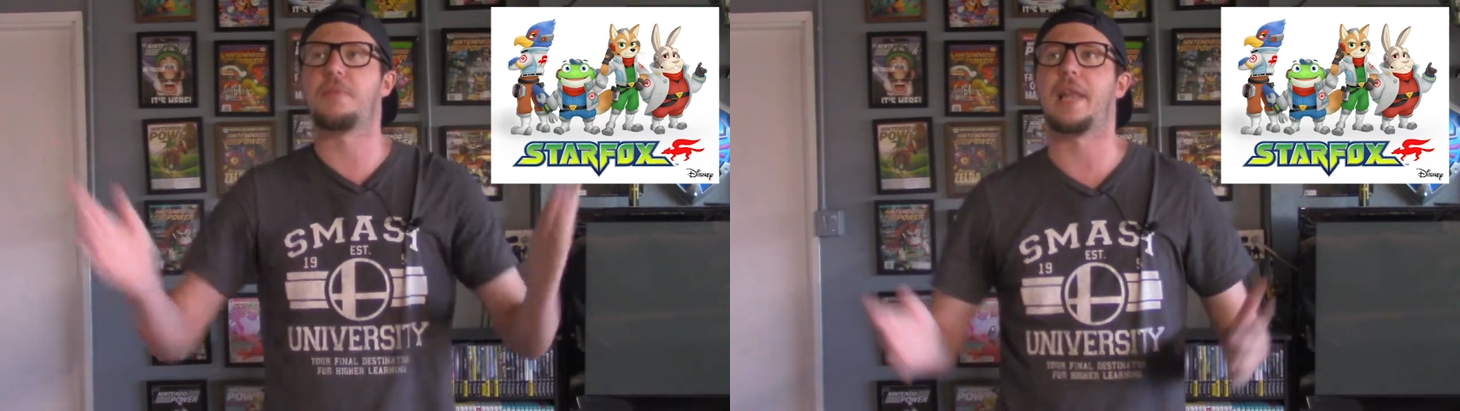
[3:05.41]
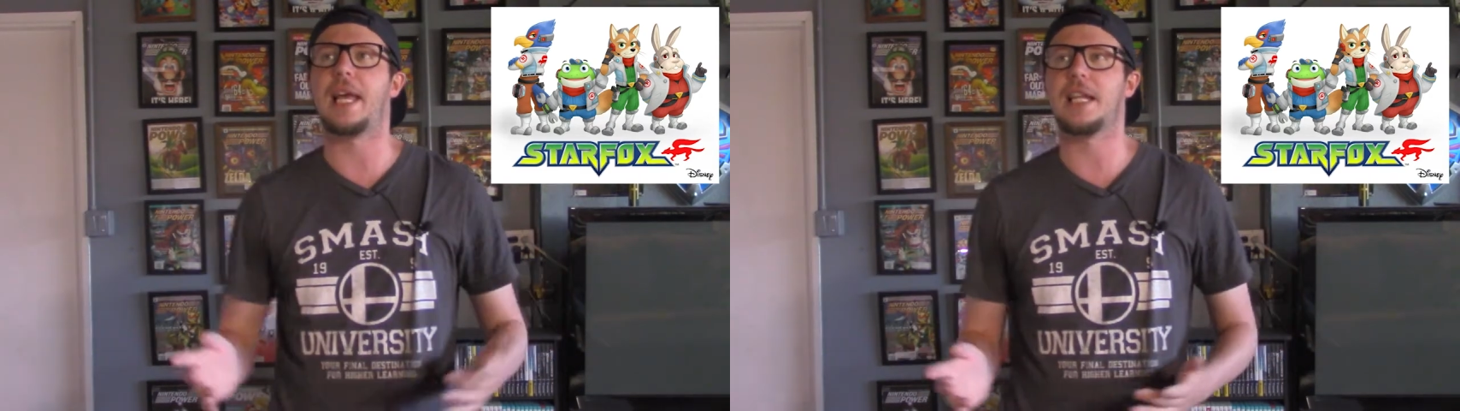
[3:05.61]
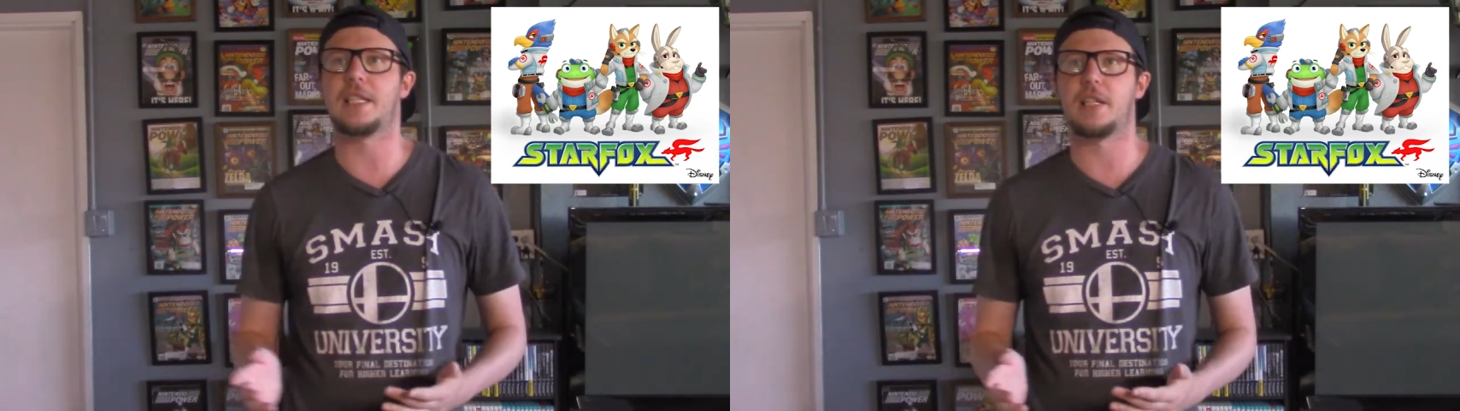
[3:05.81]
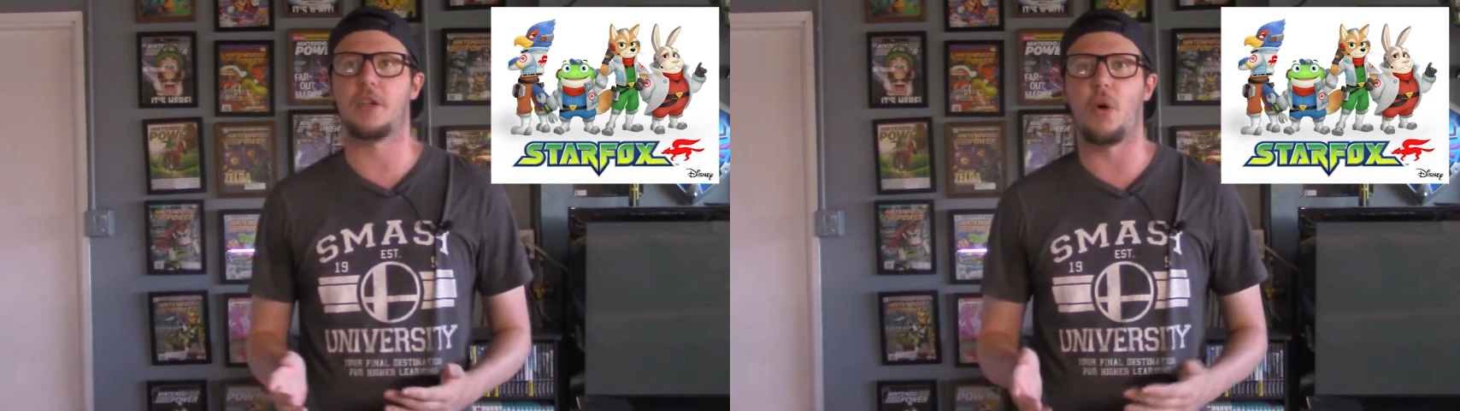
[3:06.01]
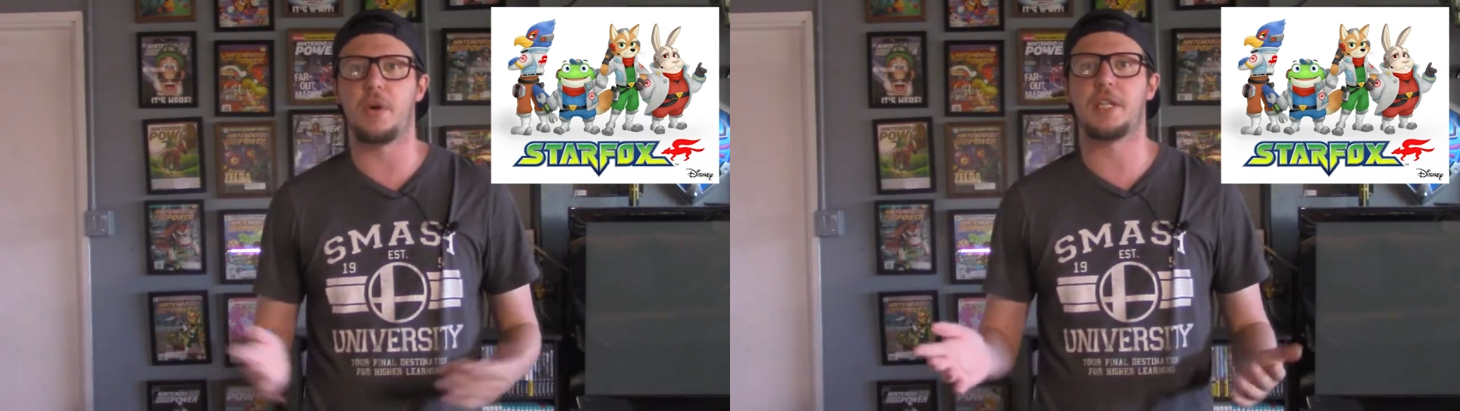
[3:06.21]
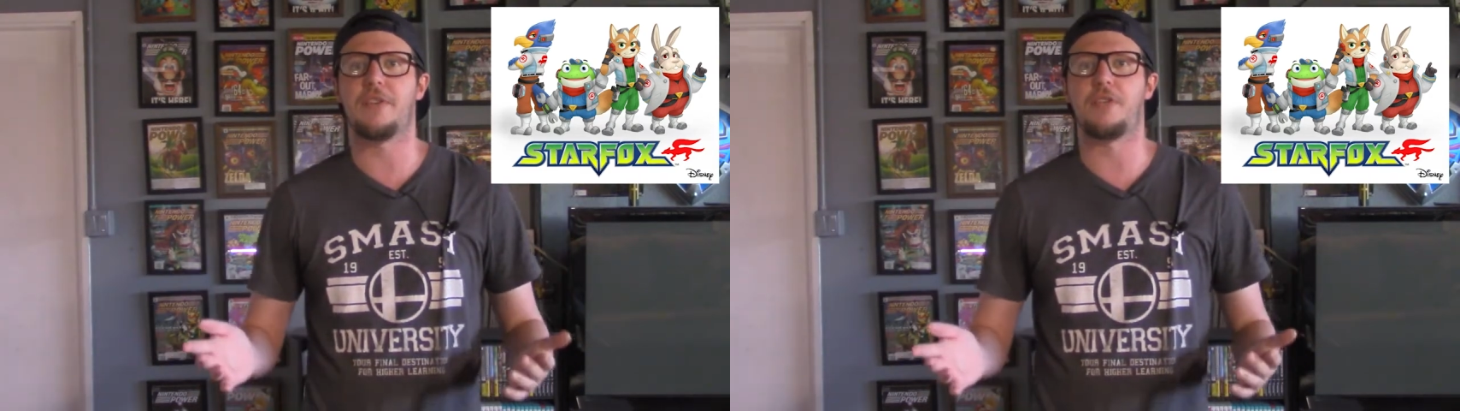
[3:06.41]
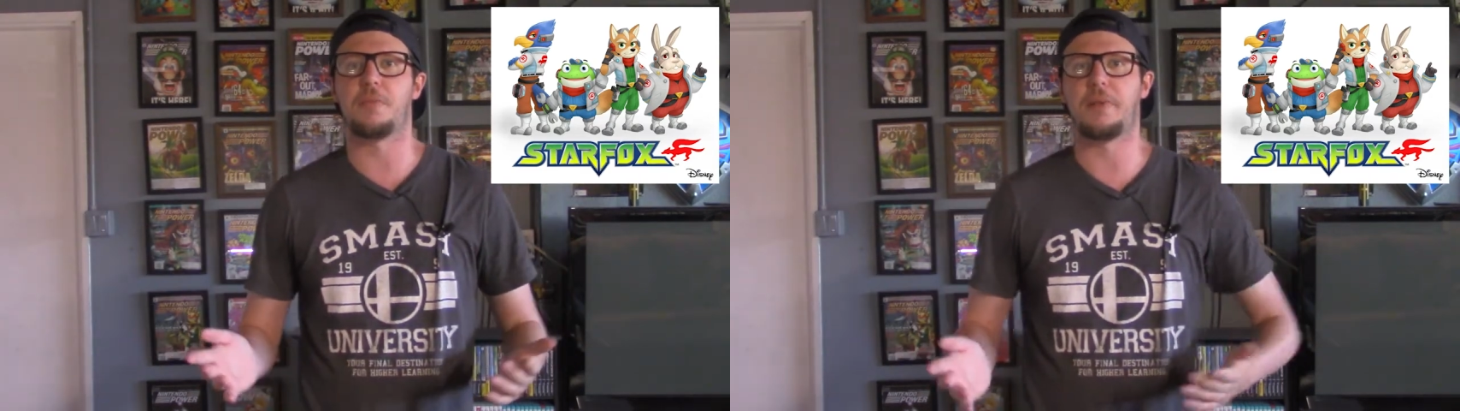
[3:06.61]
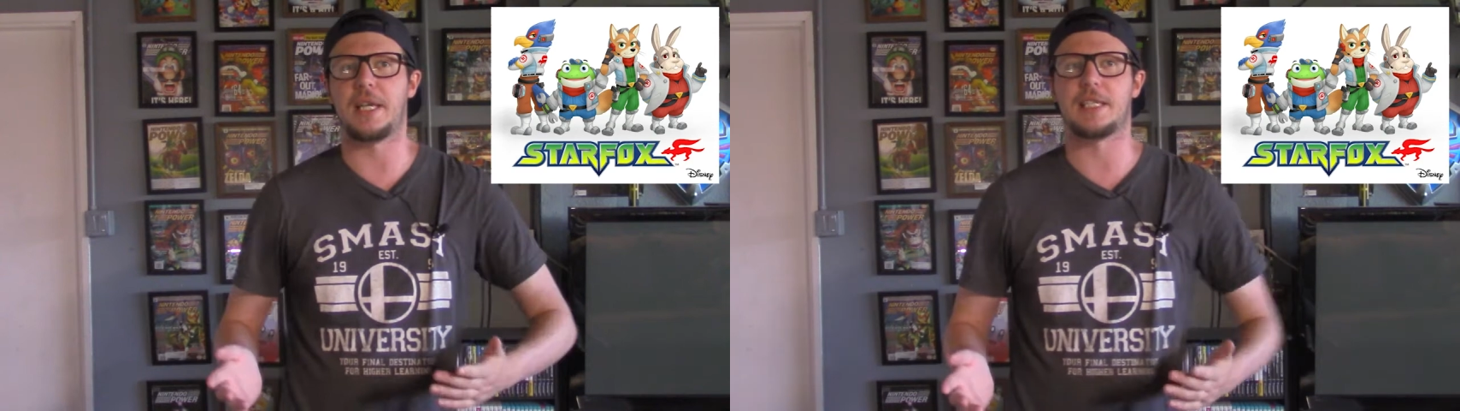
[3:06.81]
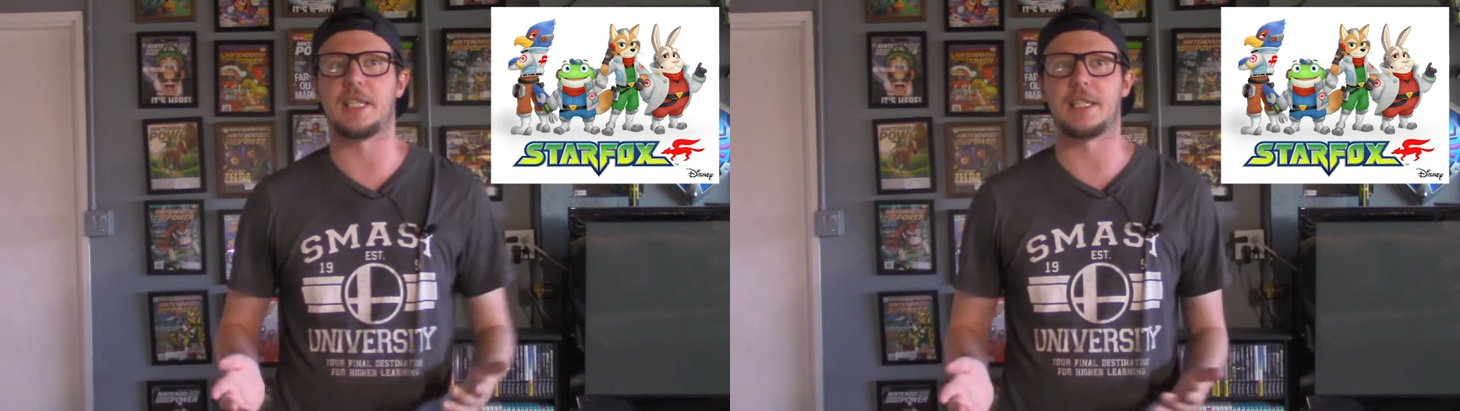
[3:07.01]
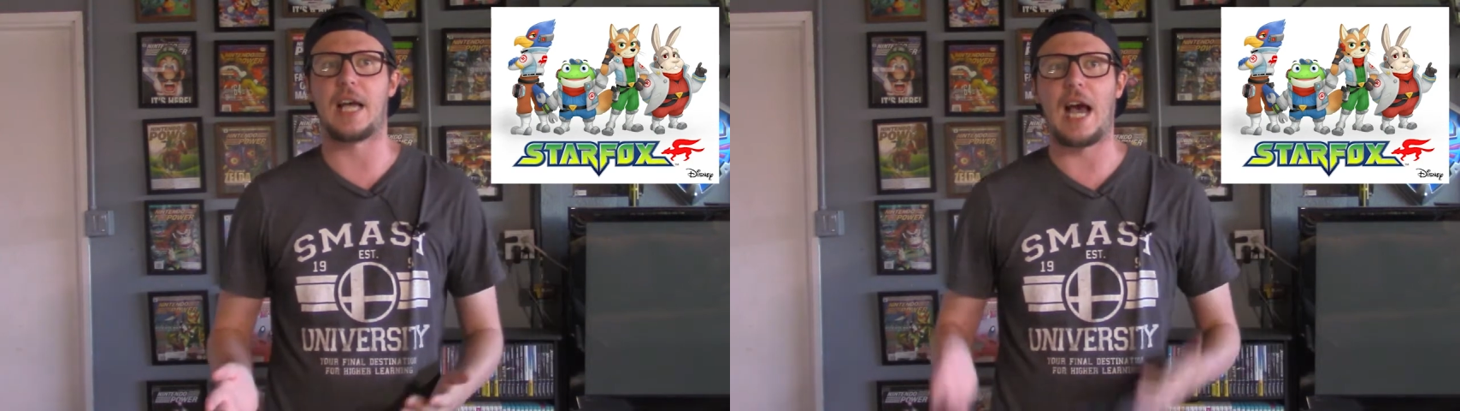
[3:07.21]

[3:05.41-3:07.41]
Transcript: planets and going different places.